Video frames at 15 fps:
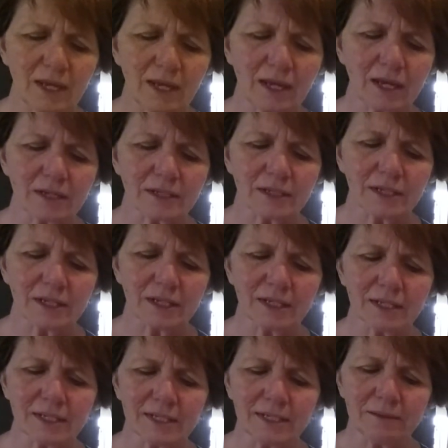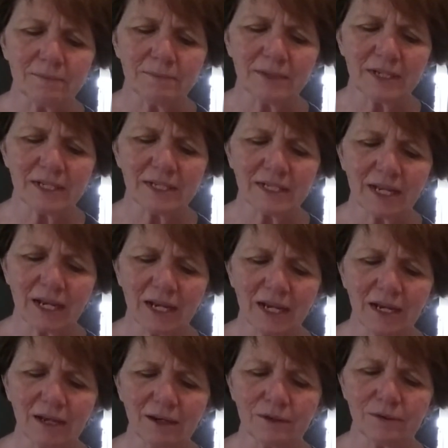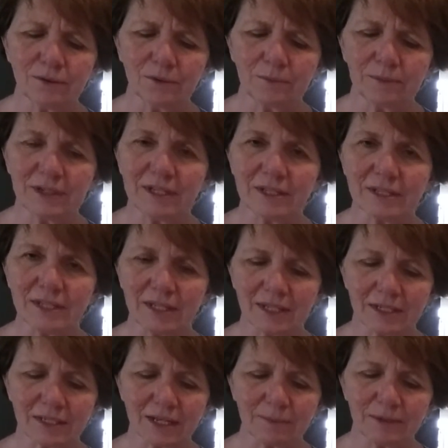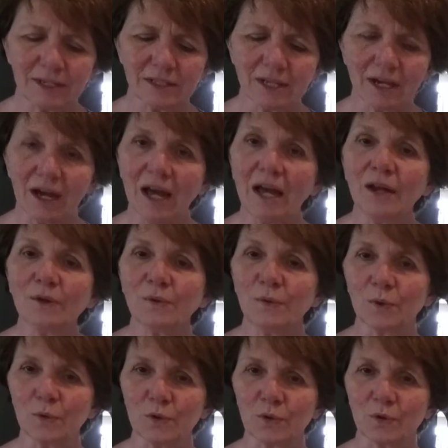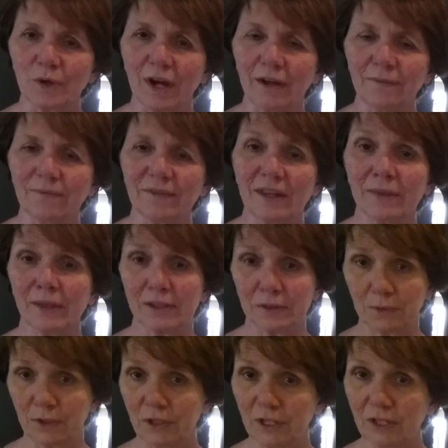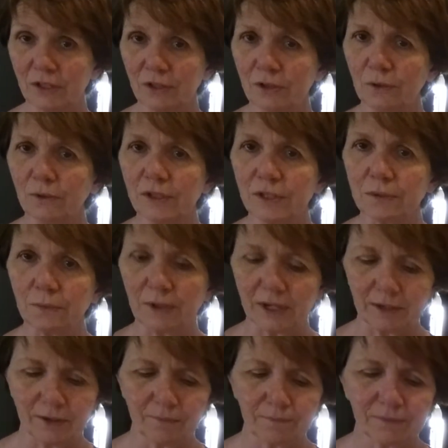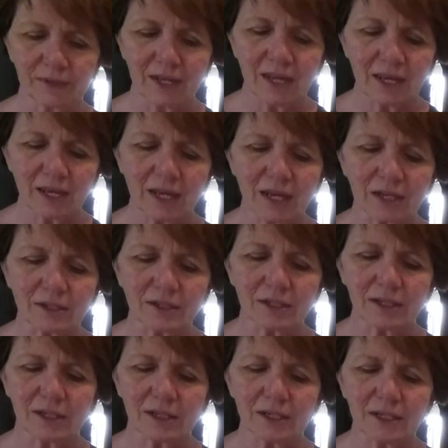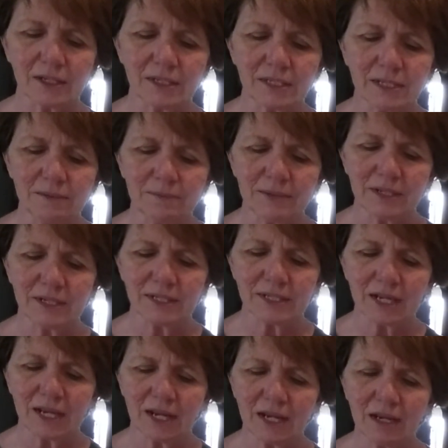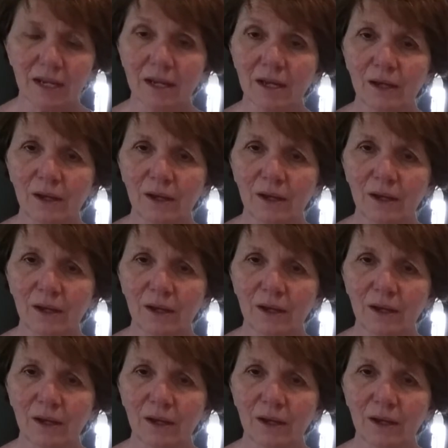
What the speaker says: et dimite nobis debita nostra. And that's what you need to know this week. Et dimite